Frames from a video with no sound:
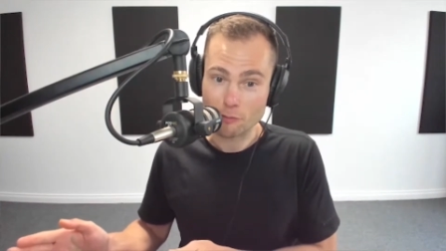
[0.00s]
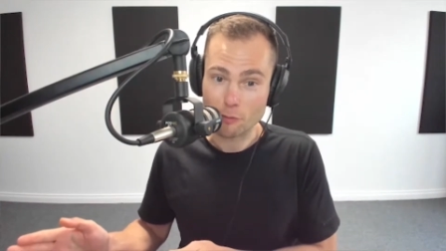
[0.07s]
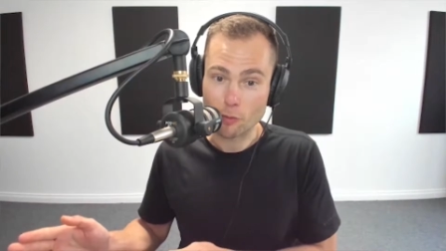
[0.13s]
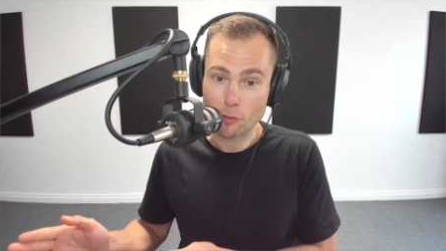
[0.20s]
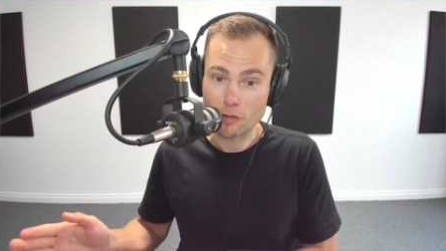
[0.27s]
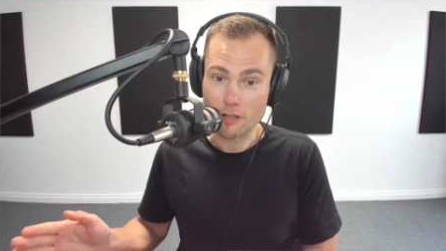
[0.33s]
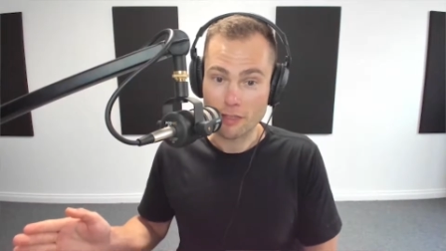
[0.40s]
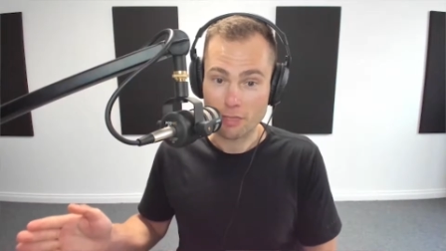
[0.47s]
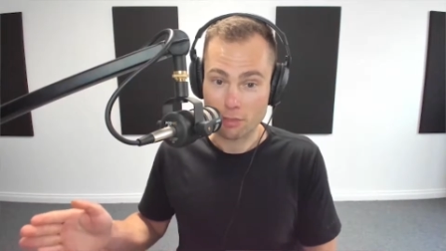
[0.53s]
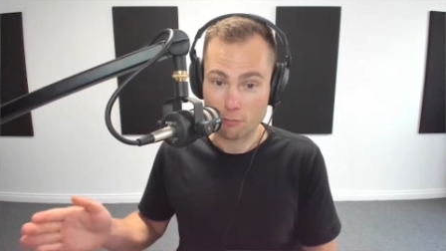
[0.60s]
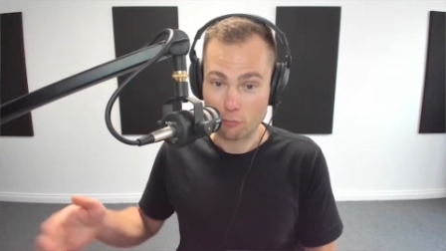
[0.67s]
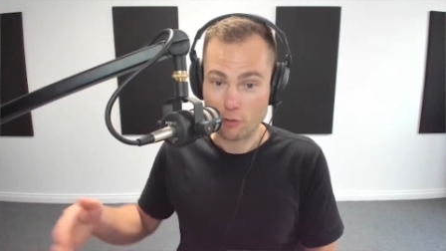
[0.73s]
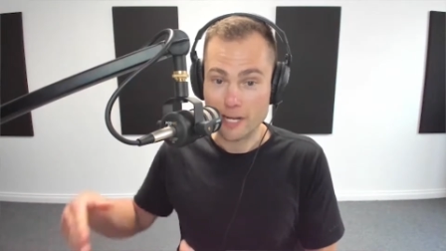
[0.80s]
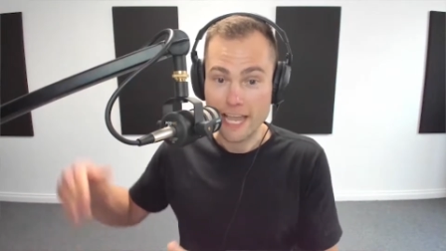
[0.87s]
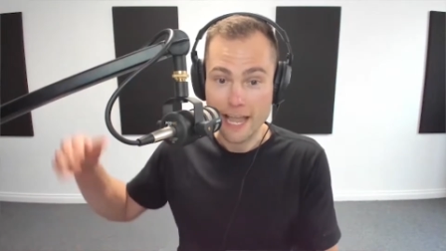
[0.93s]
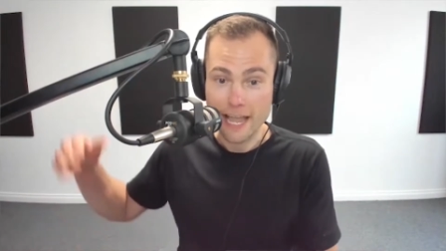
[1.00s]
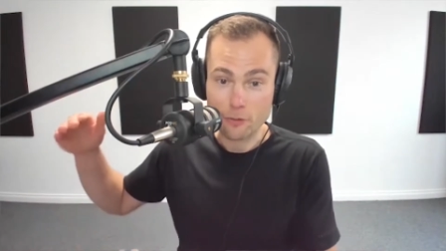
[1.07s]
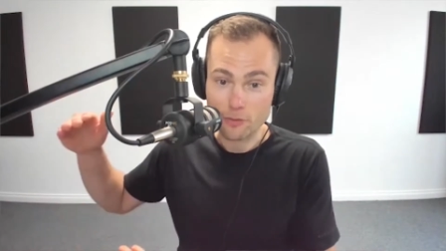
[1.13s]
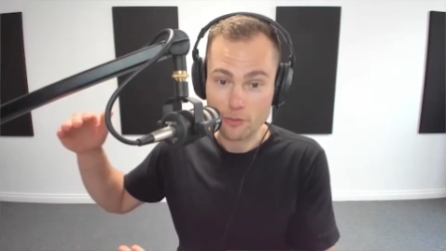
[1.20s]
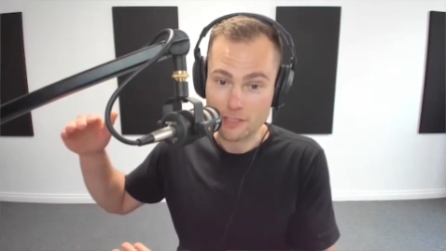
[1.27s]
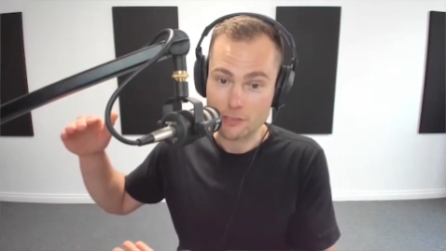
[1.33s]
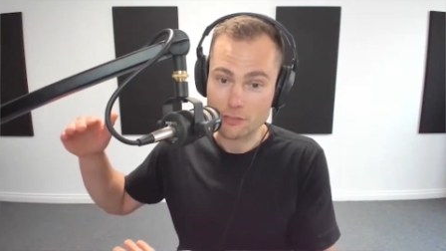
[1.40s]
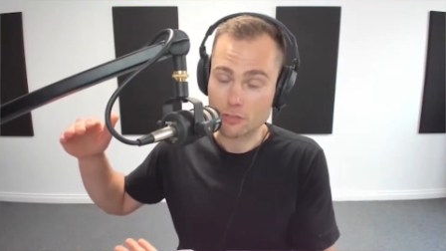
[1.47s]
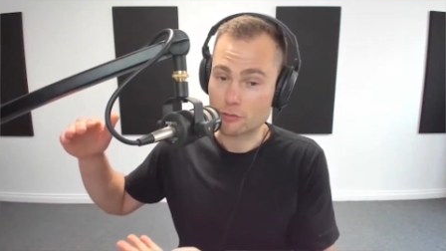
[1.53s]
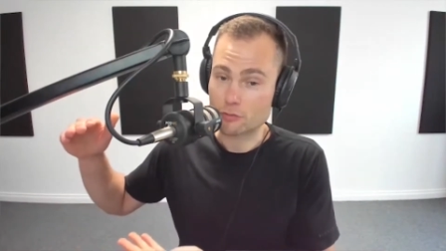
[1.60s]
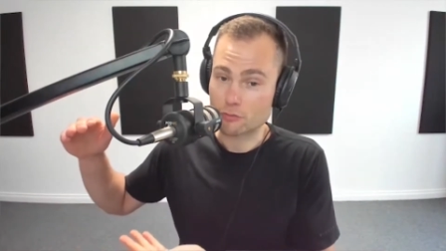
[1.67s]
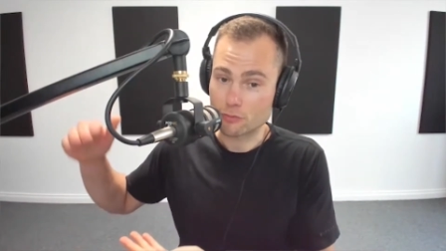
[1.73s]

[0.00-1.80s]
for three hours in total